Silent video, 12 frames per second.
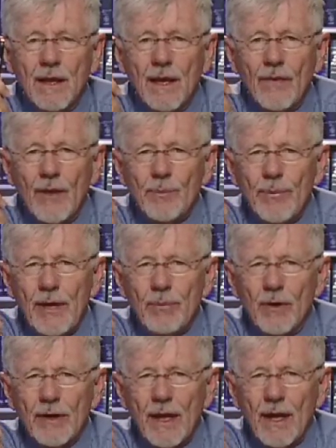that
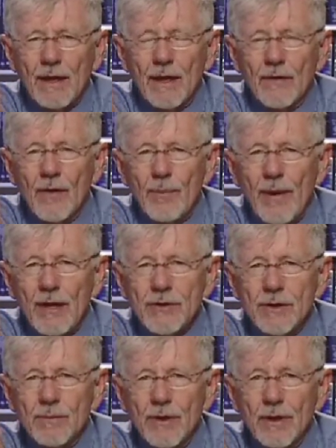people get under the
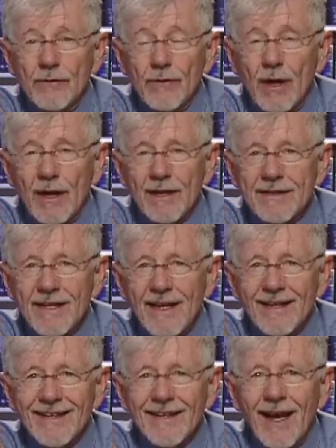Patient Bill of Rights
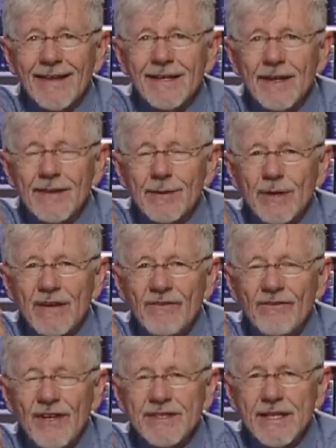is not to be
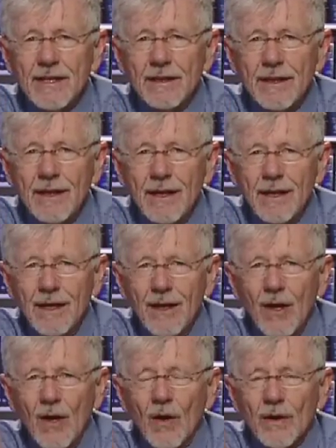physically
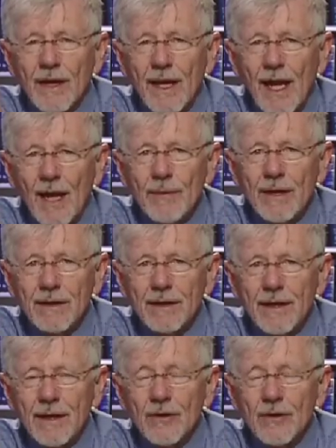or chemically